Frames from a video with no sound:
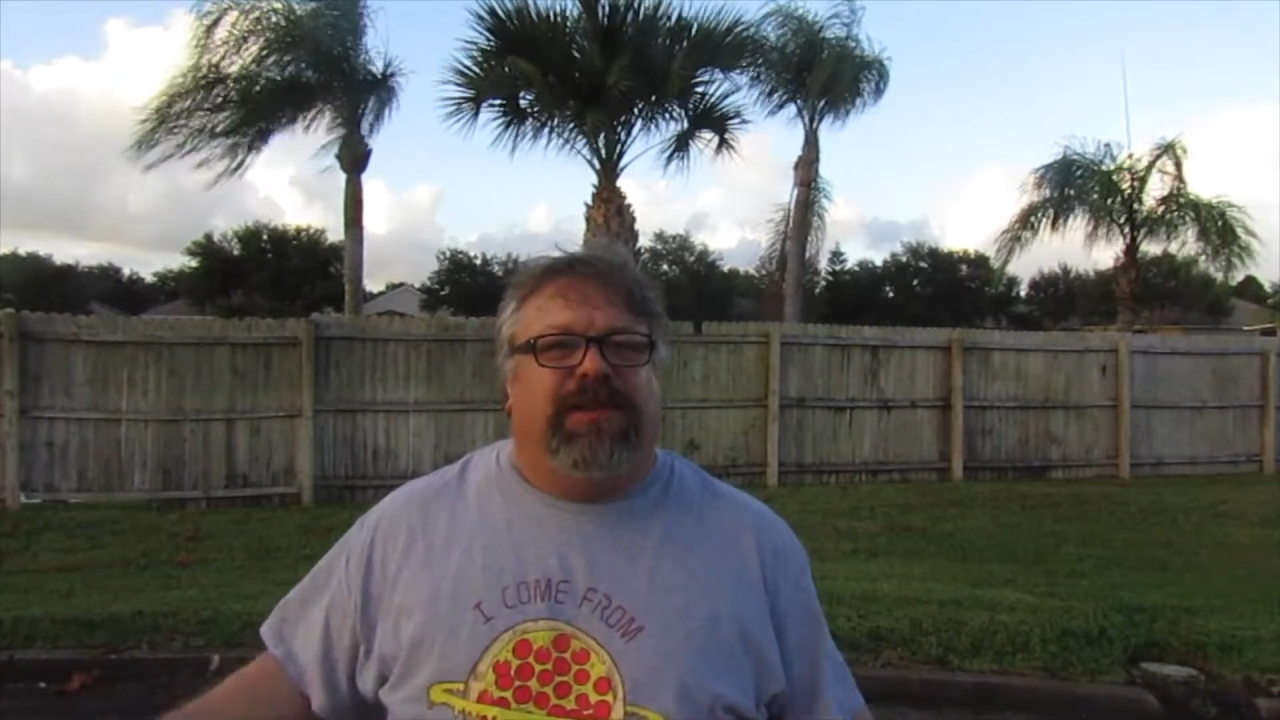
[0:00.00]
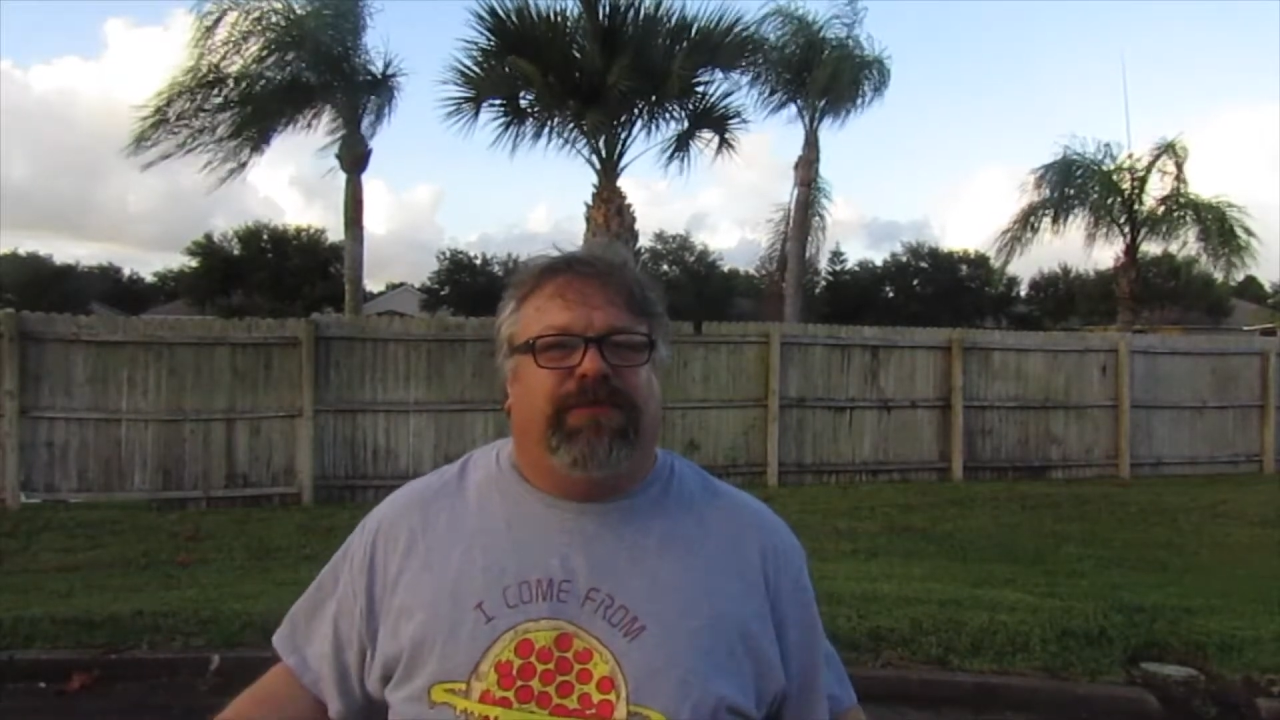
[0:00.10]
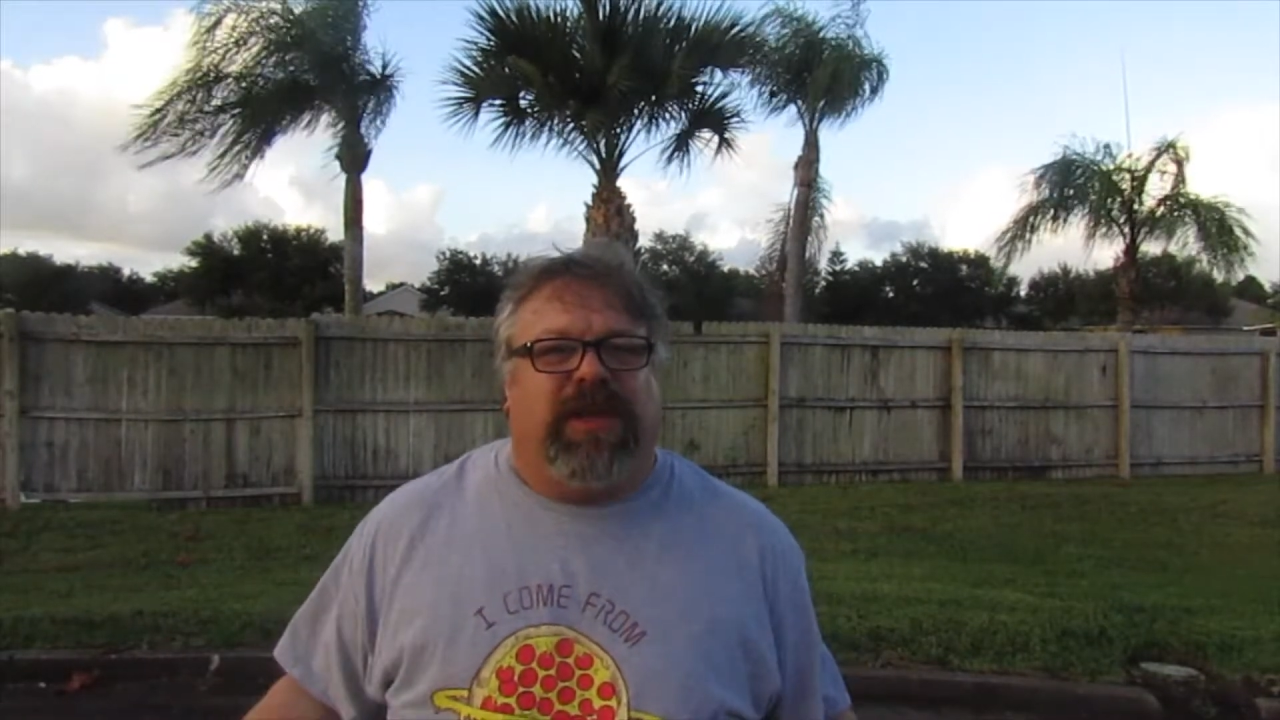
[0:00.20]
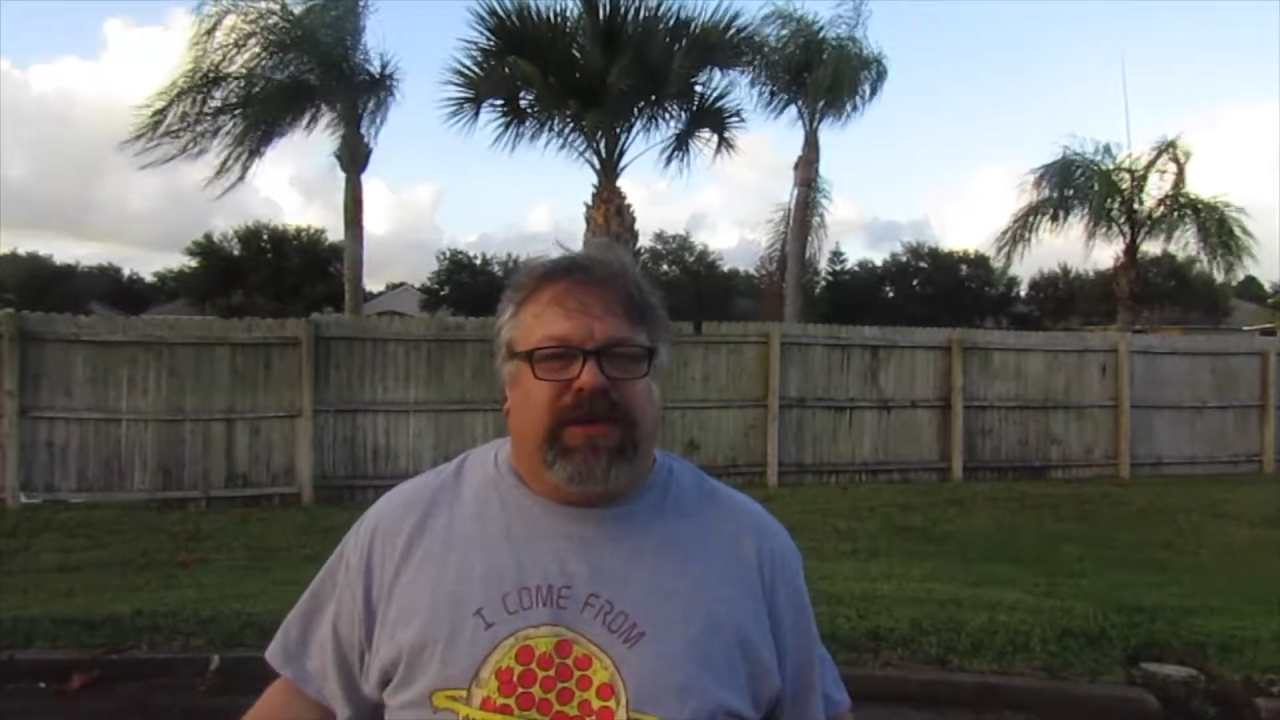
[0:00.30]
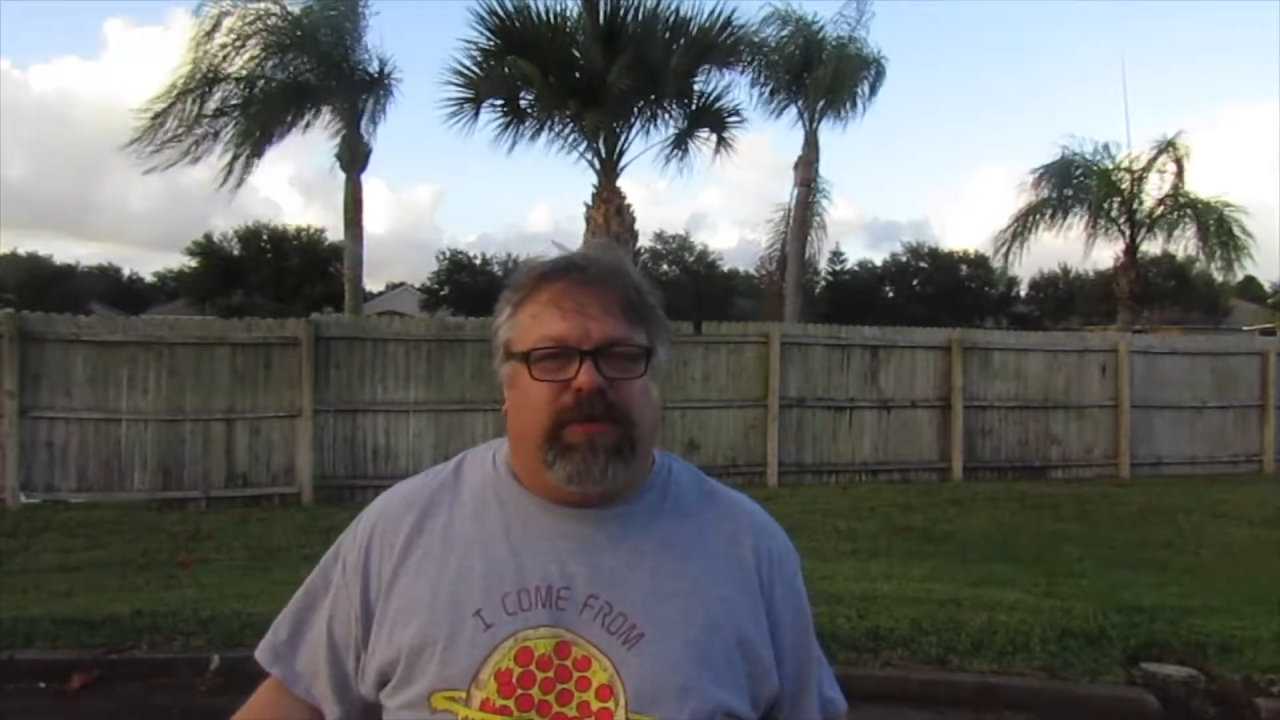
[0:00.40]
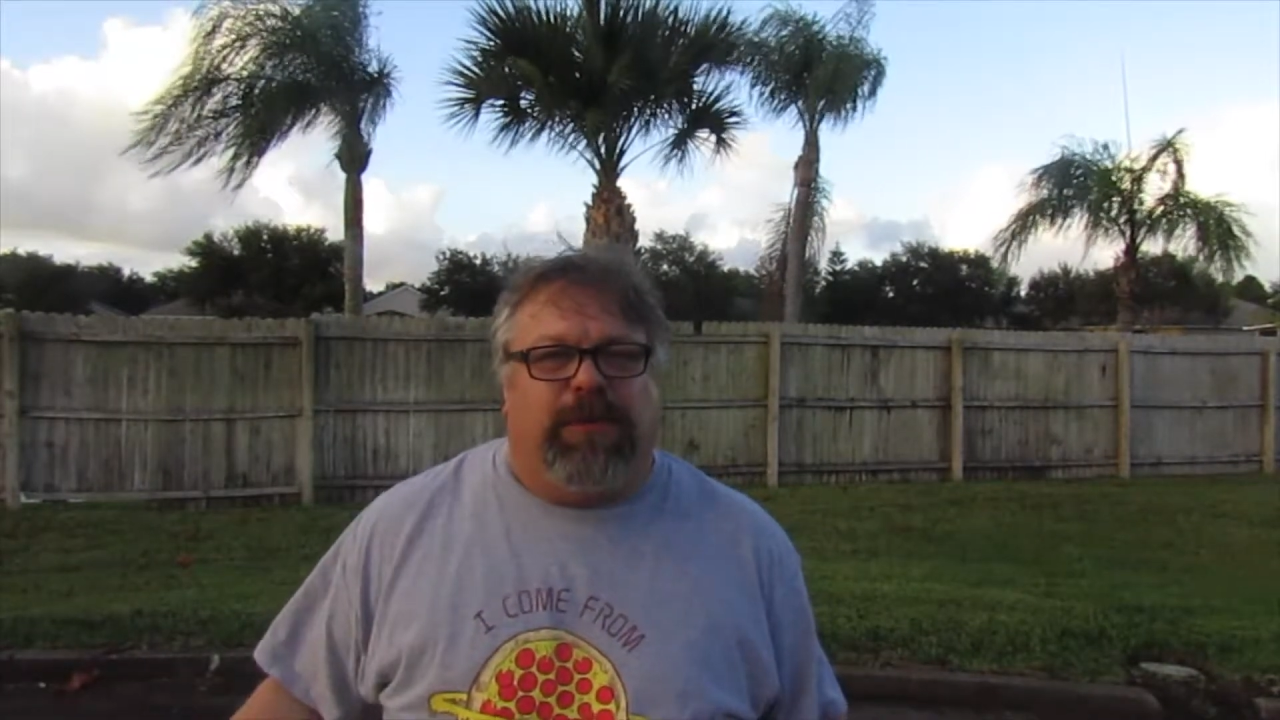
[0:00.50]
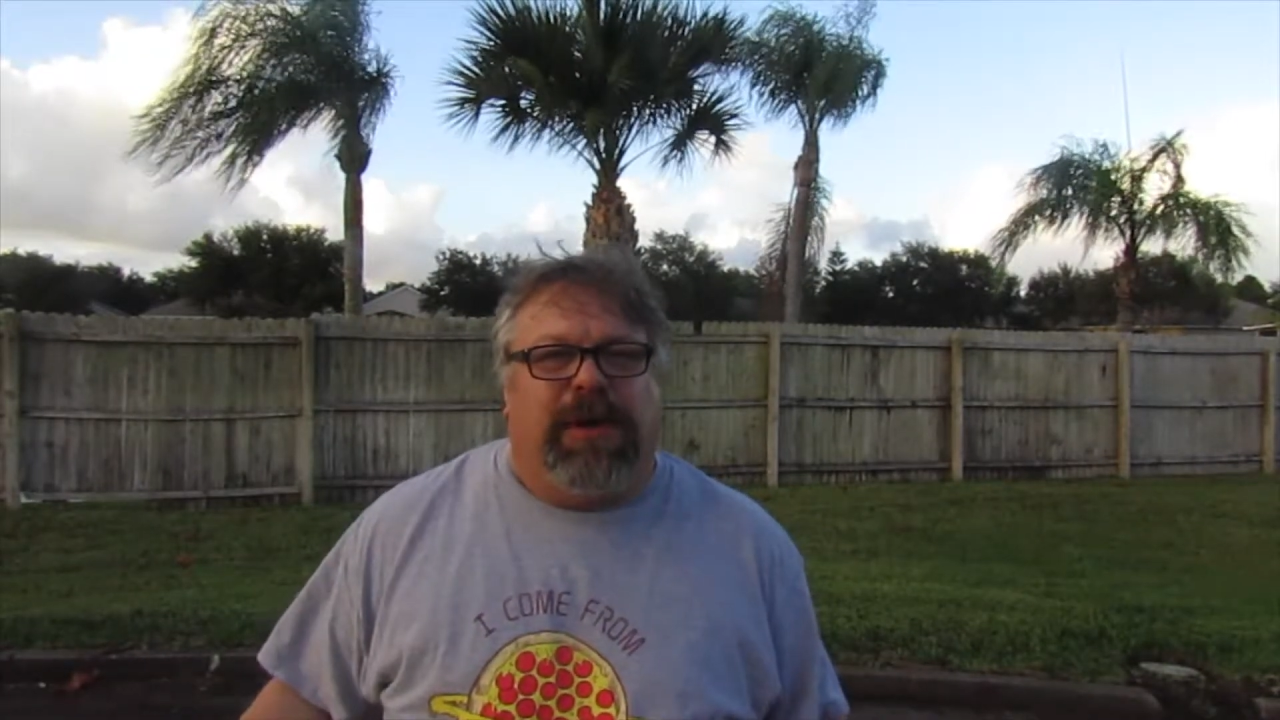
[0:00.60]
and flavor